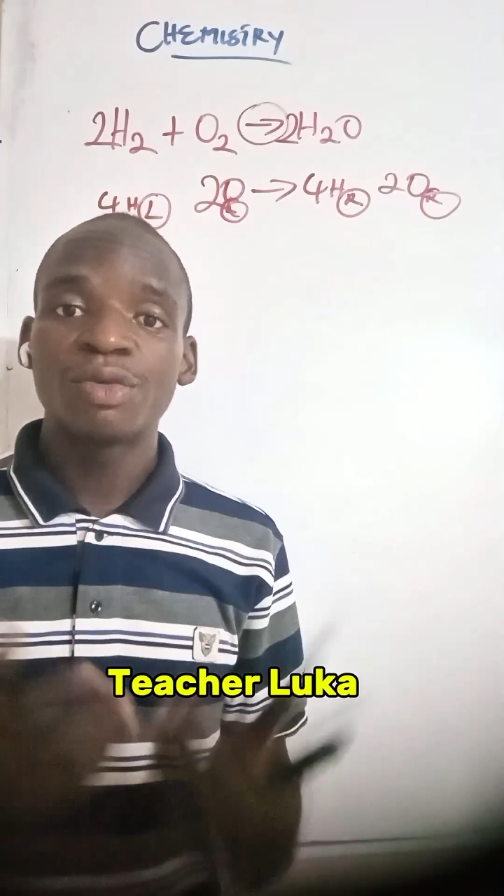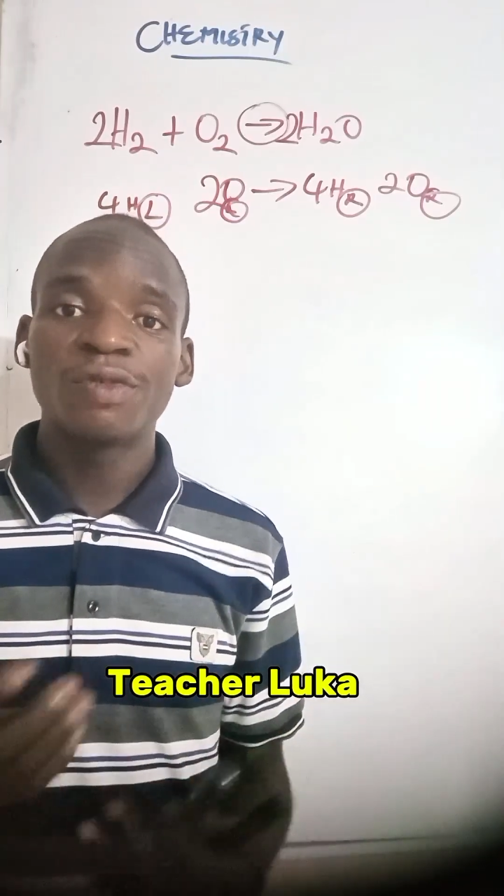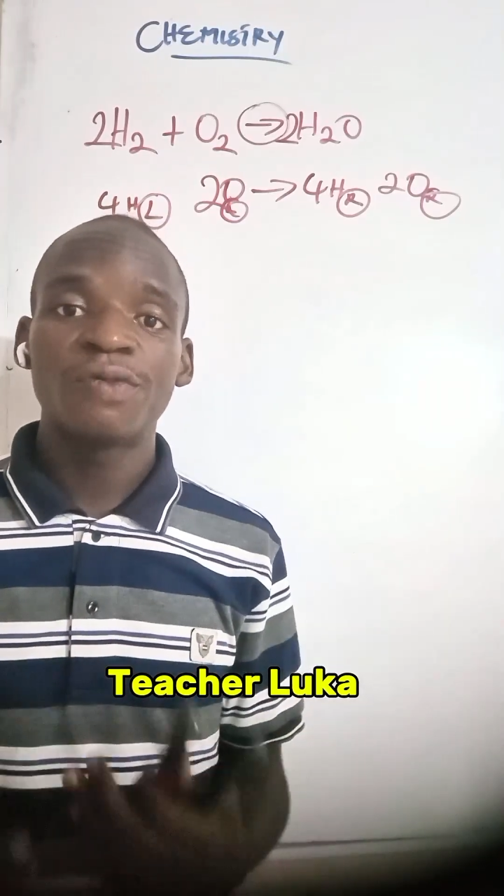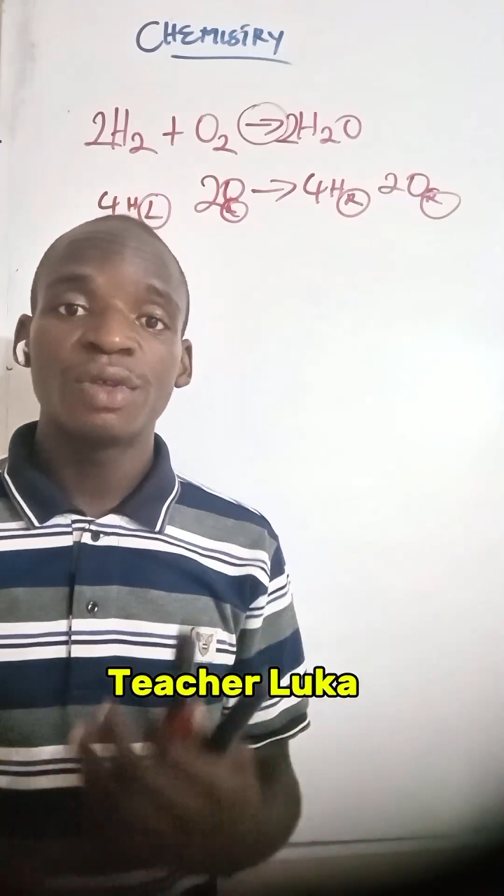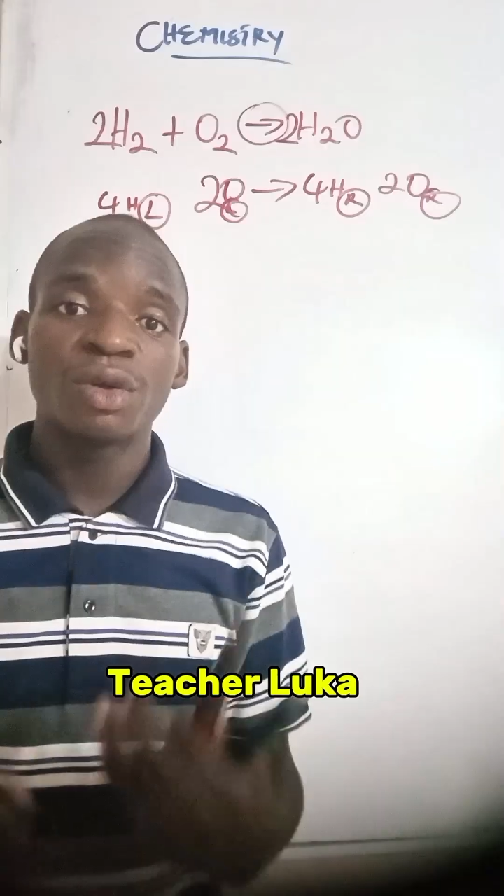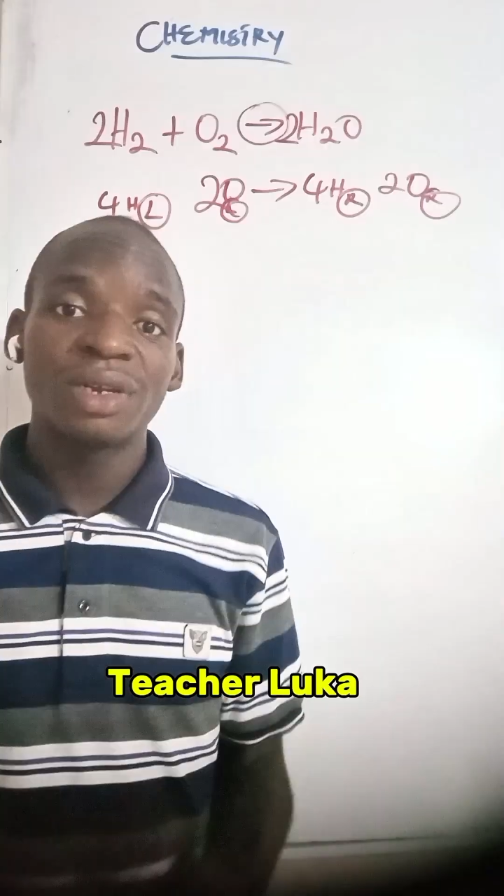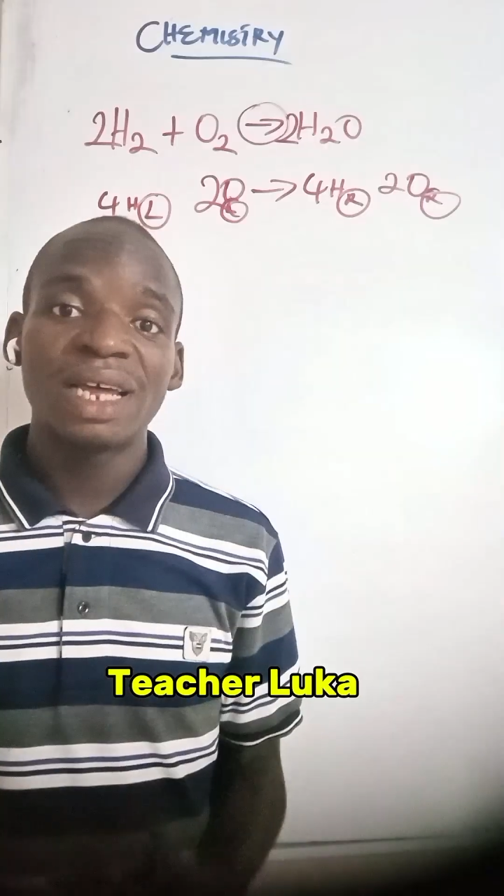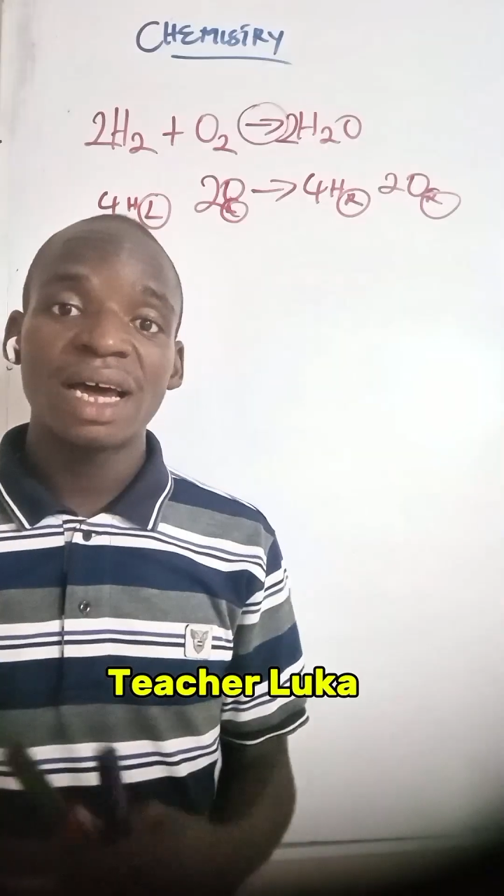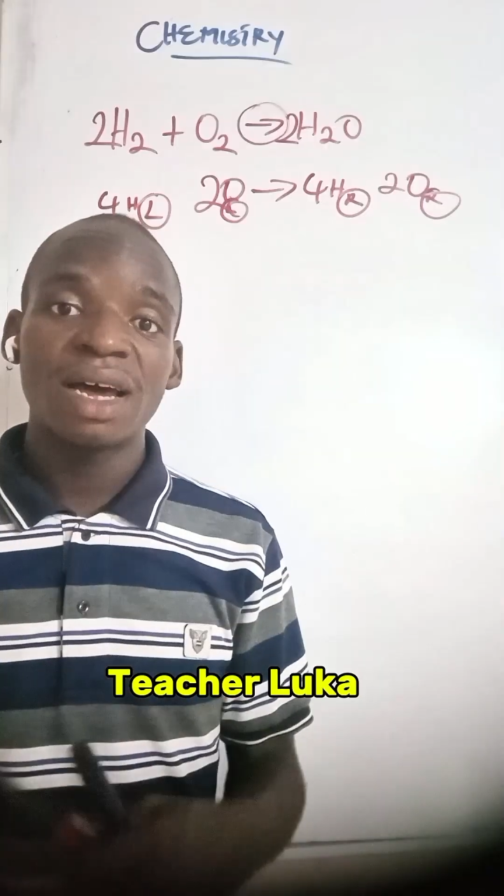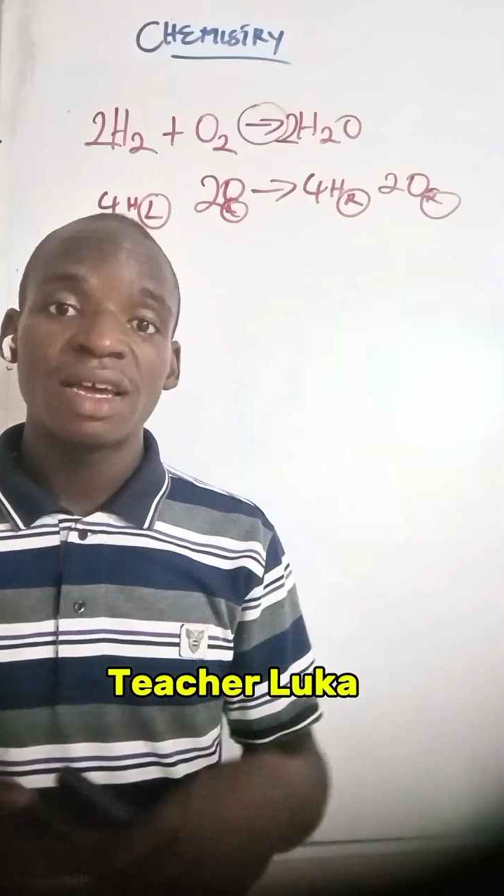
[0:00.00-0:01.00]
prove with
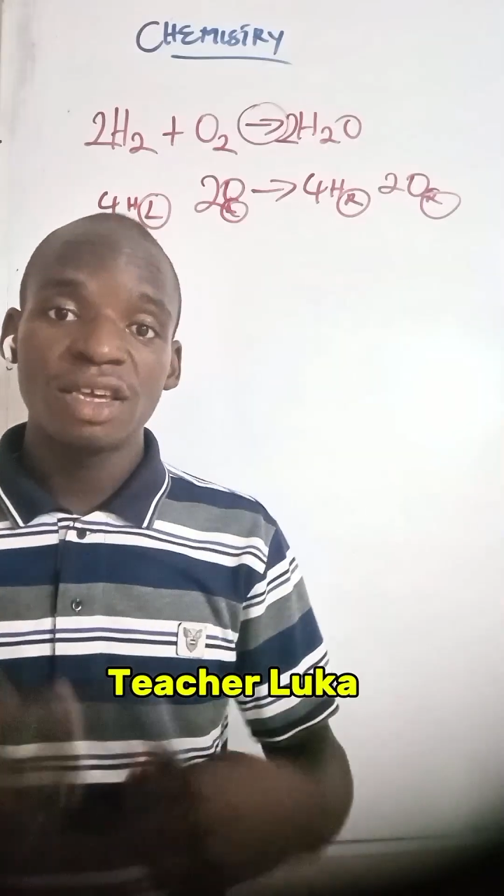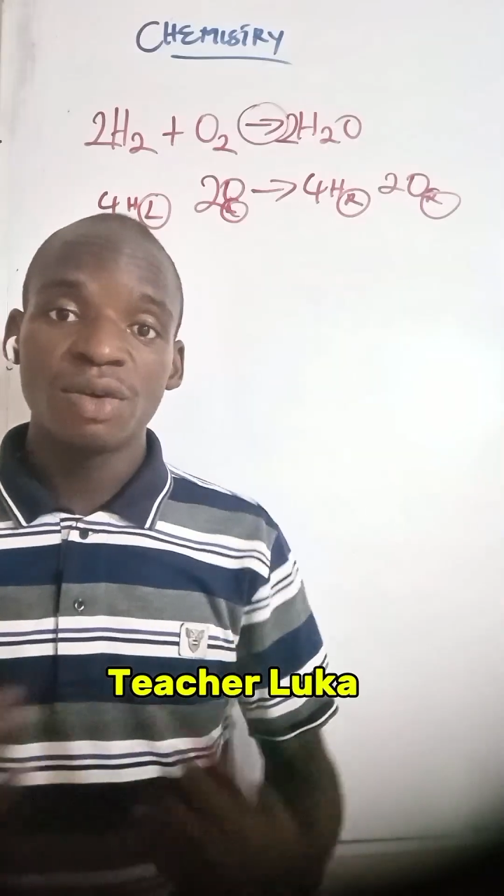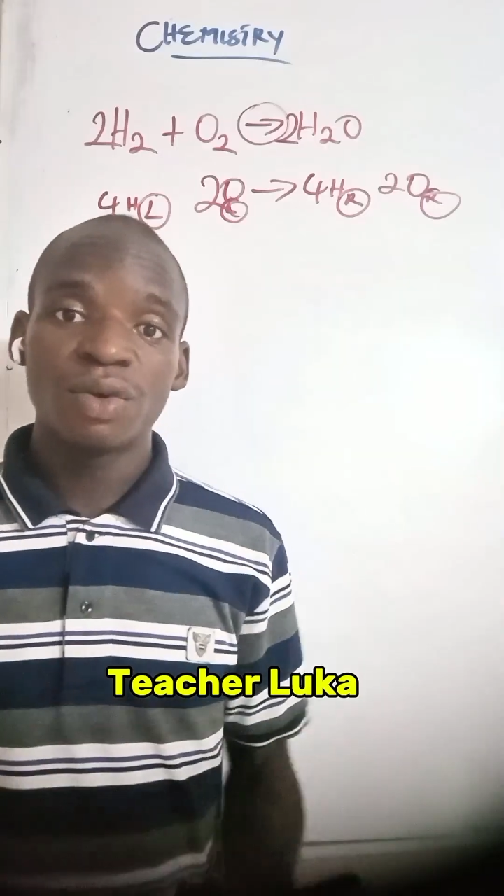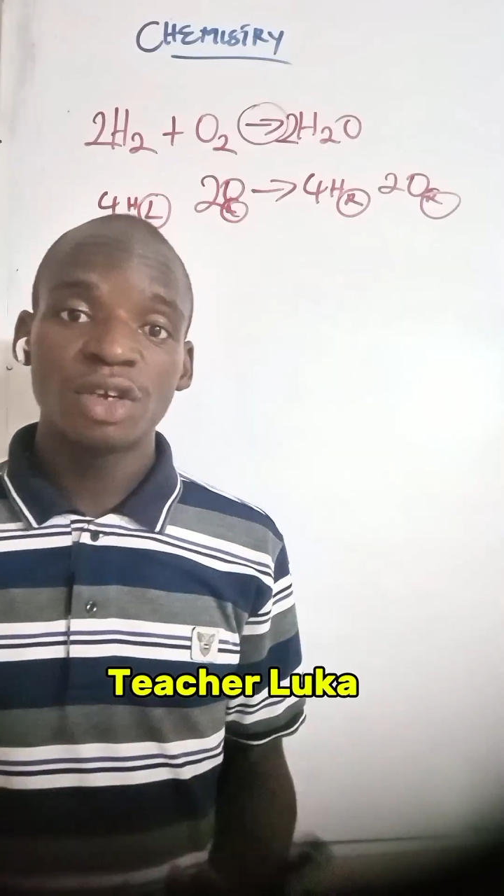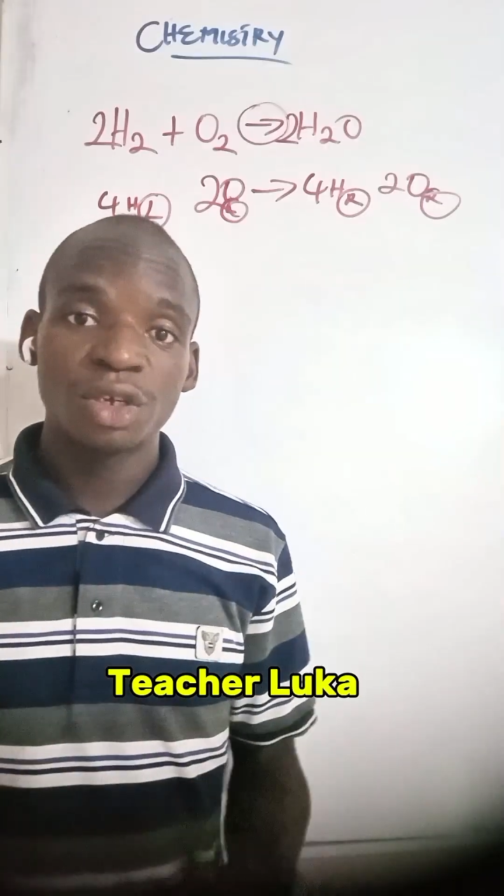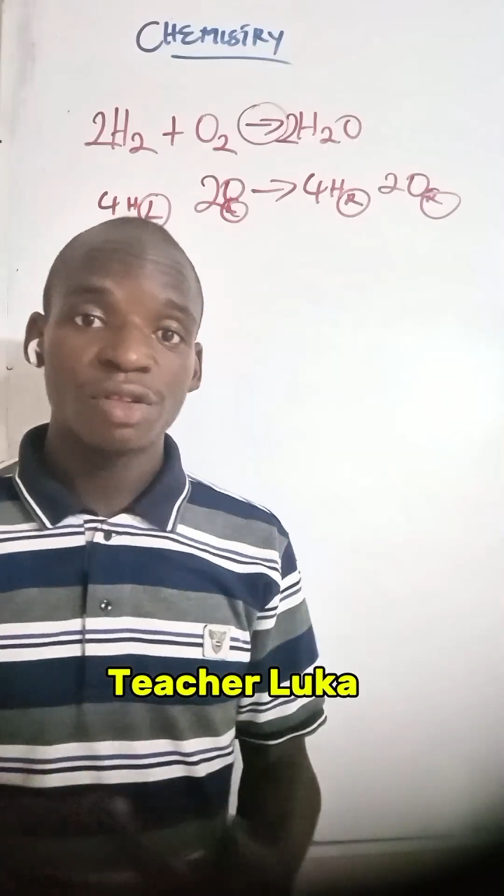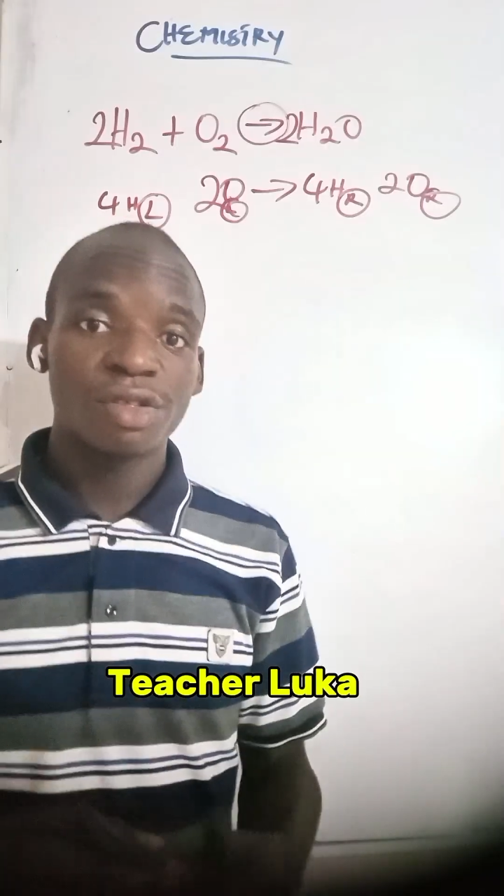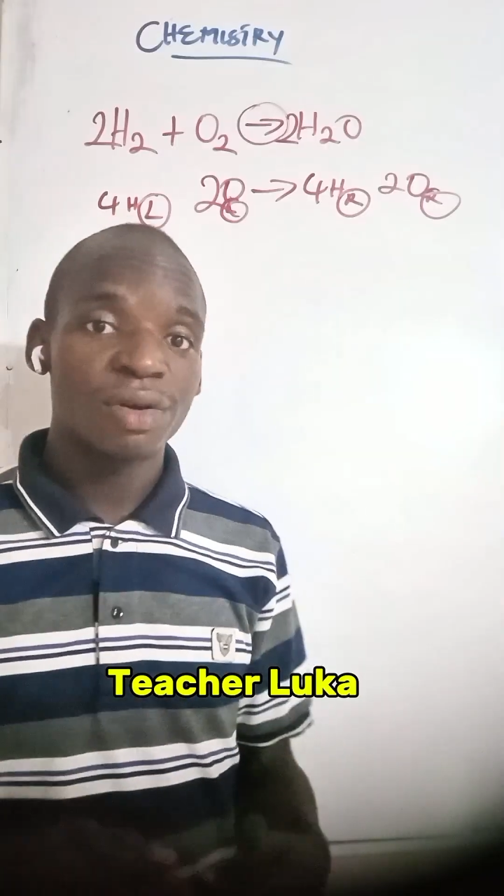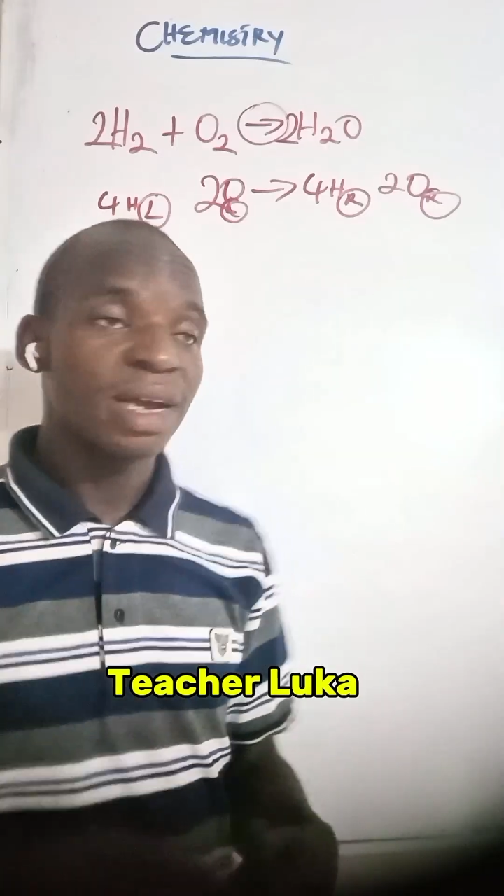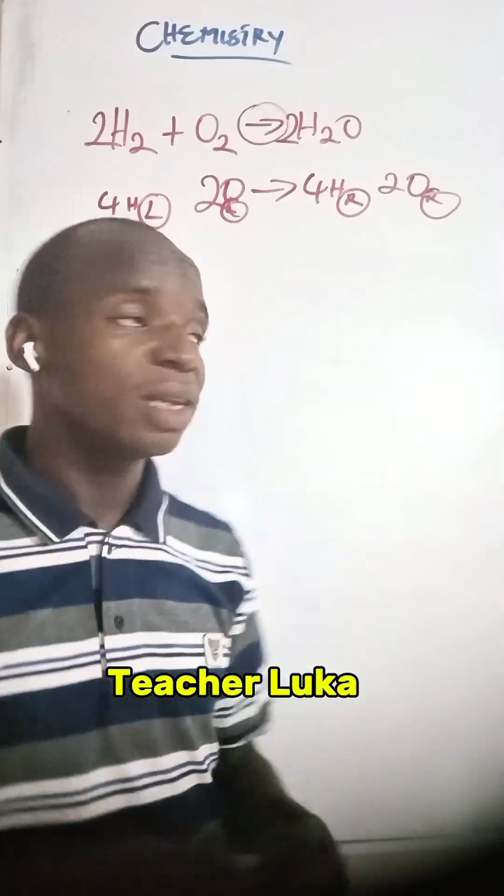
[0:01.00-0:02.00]
other
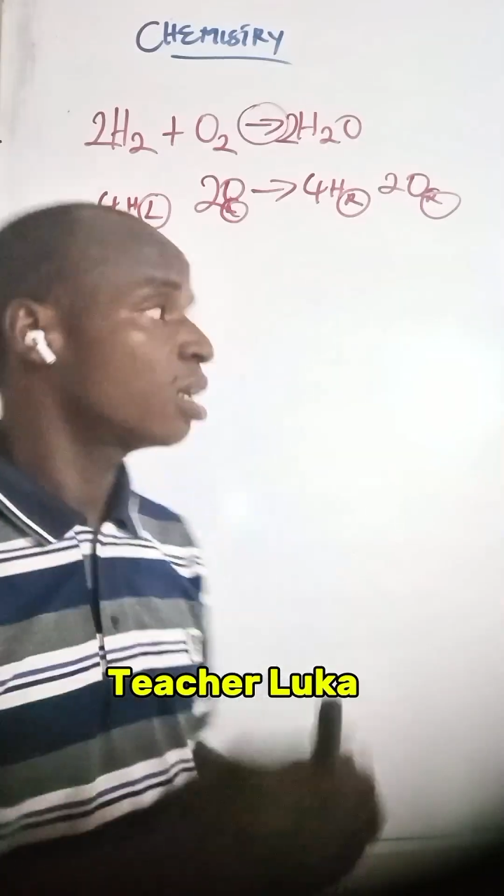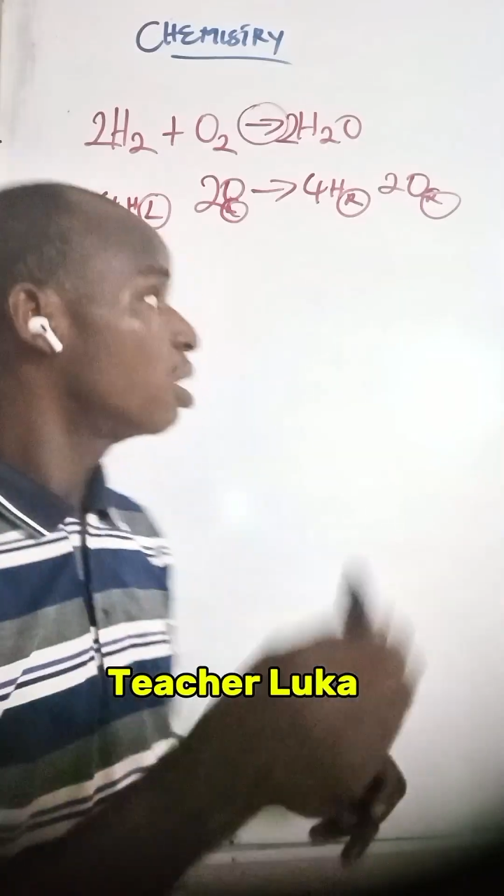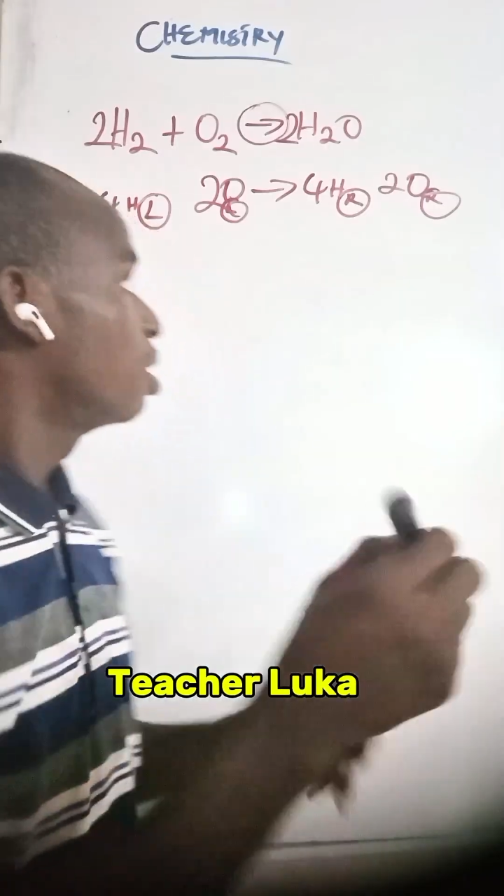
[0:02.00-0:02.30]
equations, all right?